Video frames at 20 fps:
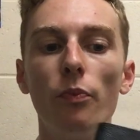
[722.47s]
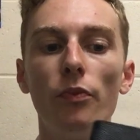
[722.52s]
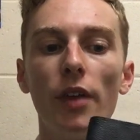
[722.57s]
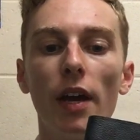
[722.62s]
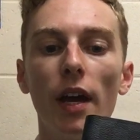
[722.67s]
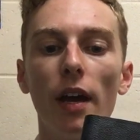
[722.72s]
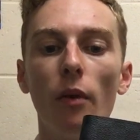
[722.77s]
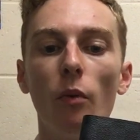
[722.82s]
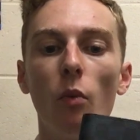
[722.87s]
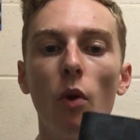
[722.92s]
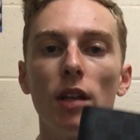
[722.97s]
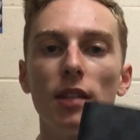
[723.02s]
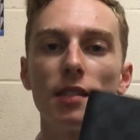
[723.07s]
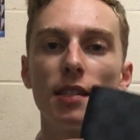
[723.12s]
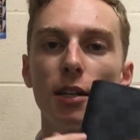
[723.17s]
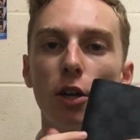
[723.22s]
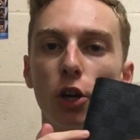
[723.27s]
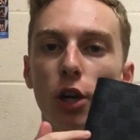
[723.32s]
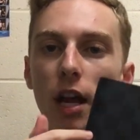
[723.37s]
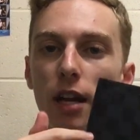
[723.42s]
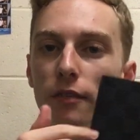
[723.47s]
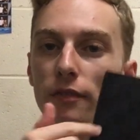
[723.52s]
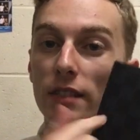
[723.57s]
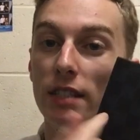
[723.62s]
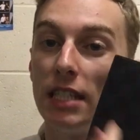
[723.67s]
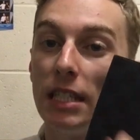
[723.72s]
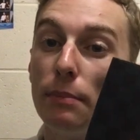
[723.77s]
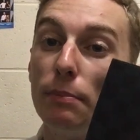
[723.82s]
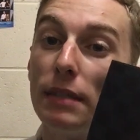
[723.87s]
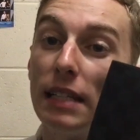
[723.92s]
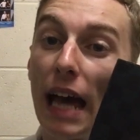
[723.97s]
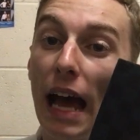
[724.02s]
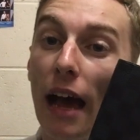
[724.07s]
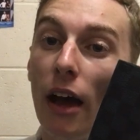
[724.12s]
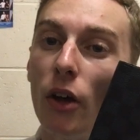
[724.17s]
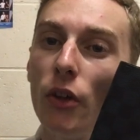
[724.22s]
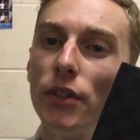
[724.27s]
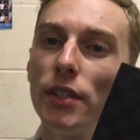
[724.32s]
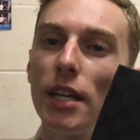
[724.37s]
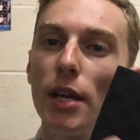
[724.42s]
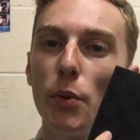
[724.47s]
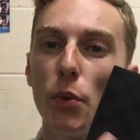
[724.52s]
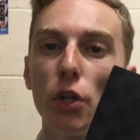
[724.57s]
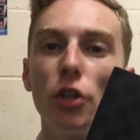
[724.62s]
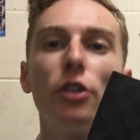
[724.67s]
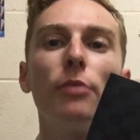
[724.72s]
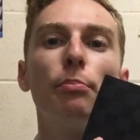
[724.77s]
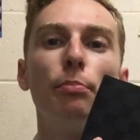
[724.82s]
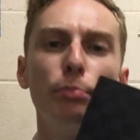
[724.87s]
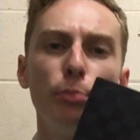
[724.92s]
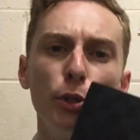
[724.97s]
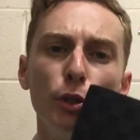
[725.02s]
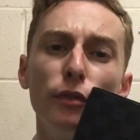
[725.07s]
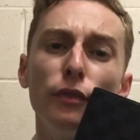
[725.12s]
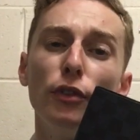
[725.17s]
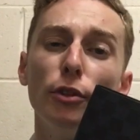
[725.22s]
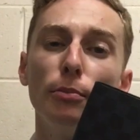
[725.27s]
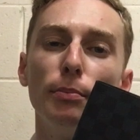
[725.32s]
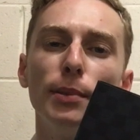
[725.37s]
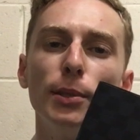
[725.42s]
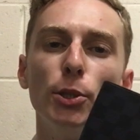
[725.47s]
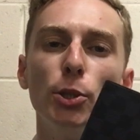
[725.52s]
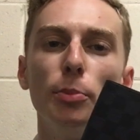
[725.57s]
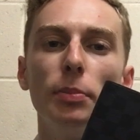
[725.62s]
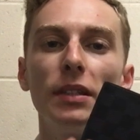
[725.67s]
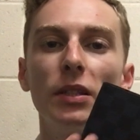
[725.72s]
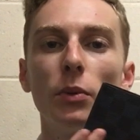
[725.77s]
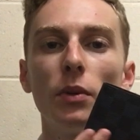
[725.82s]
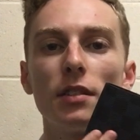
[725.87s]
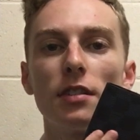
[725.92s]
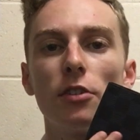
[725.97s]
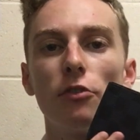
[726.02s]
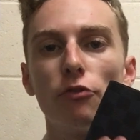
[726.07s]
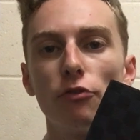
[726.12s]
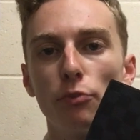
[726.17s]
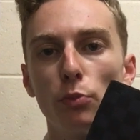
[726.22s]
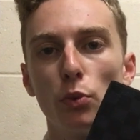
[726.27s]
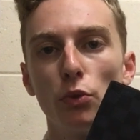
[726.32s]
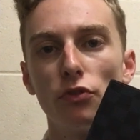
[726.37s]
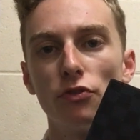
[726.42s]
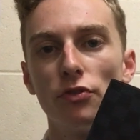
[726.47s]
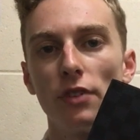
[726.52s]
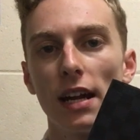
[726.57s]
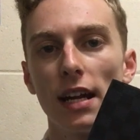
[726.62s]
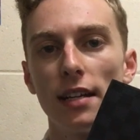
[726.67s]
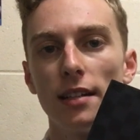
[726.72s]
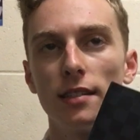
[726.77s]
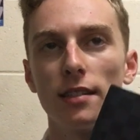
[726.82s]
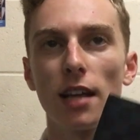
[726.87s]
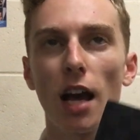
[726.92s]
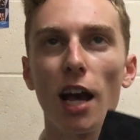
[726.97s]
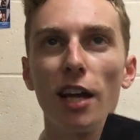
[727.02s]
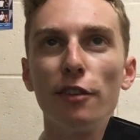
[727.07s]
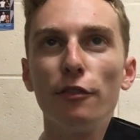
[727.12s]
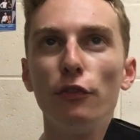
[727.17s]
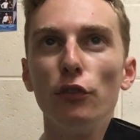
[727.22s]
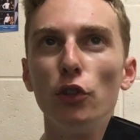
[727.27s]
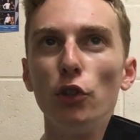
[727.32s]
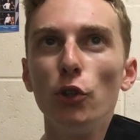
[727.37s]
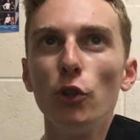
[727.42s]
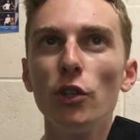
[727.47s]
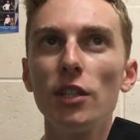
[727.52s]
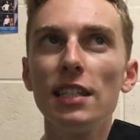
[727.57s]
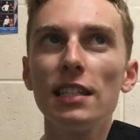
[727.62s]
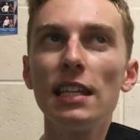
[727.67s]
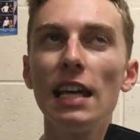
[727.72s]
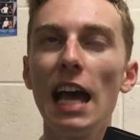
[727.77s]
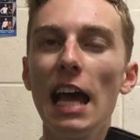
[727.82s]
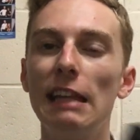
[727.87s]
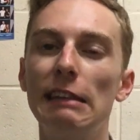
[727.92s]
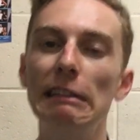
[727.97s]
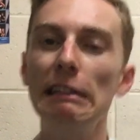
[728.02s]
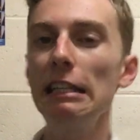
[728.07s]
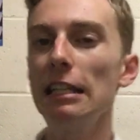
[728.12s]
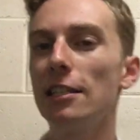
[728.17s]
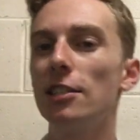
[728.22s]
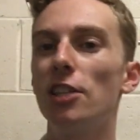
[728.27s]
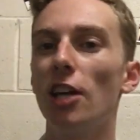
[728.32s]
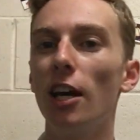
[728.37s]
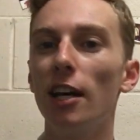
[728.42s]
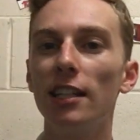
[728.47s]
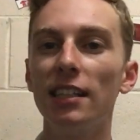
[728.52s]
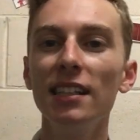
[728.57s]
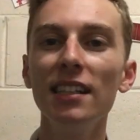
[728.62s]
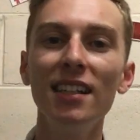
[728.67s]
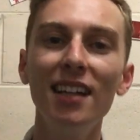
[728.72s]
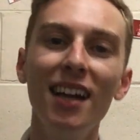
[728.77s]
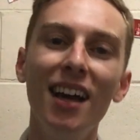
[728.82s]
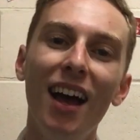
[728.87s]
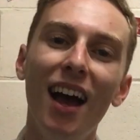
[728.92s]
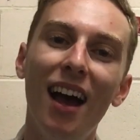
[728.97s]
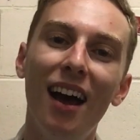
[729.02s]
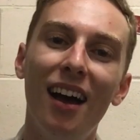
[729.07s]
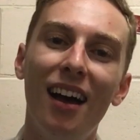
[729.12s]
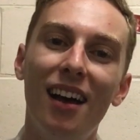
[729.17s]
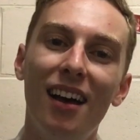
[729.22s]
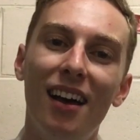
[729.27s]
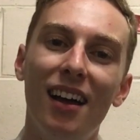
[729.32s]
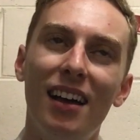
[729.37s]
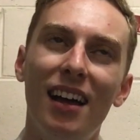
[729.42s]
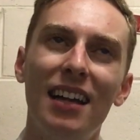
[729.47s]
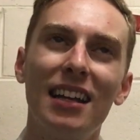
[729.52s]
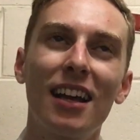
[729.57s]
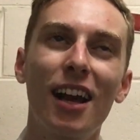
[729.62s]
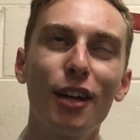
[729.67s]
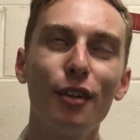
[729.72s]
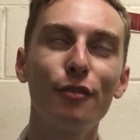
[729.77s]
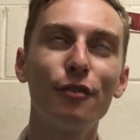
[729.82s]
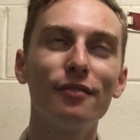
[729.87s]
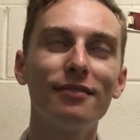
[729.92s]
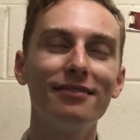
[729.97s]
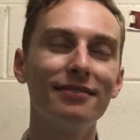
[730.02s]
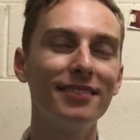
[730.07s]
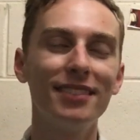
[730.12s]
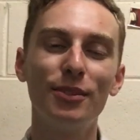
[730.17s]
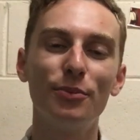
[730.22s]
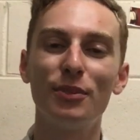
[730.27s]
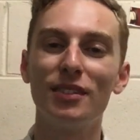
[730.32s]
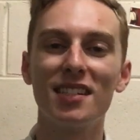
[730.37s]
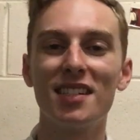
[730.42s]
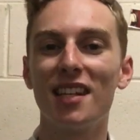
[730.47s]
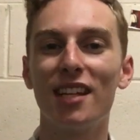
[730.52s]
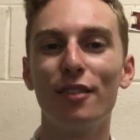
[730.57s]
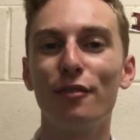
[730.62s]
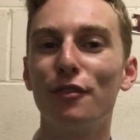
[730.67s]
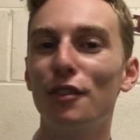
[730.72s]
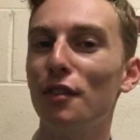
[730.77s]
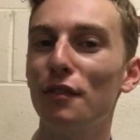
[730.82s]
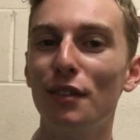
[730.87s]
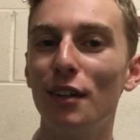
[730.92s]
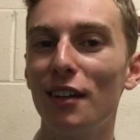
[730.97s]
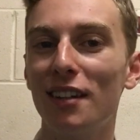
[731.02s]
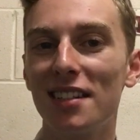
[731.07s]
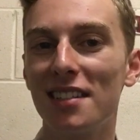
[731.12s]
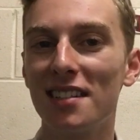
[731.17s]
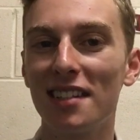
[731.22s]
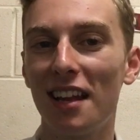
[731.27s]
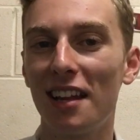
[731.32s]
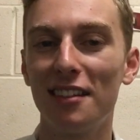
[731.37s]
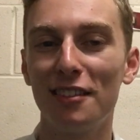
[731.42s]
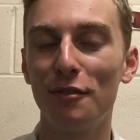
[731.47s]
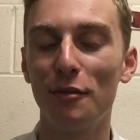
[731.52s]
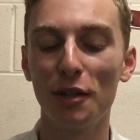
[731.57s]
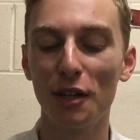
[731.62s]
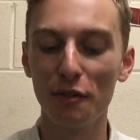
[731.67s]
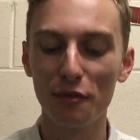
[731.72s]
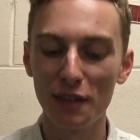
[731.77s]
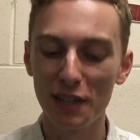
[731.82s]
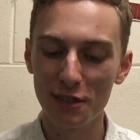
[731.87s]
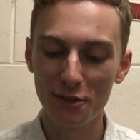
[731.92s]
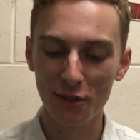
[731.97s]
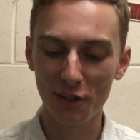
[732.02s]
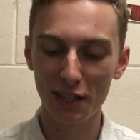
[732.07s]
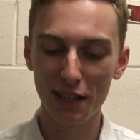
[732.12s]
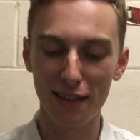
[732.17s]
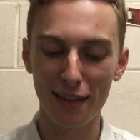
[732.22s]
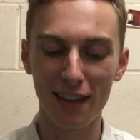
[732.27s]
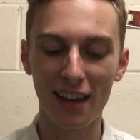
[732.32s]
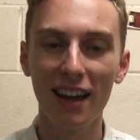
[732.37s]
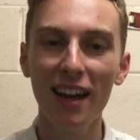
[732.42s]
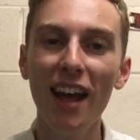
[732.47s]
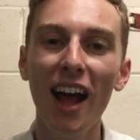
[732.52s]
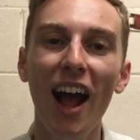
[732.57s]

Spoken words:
the ones that are kind of deep down, they were beautiful and blue, but the ones that were raised kind of looked nearly dirty. And I kind of didn't want to say it in front of her because I didn't want to offend her or anything.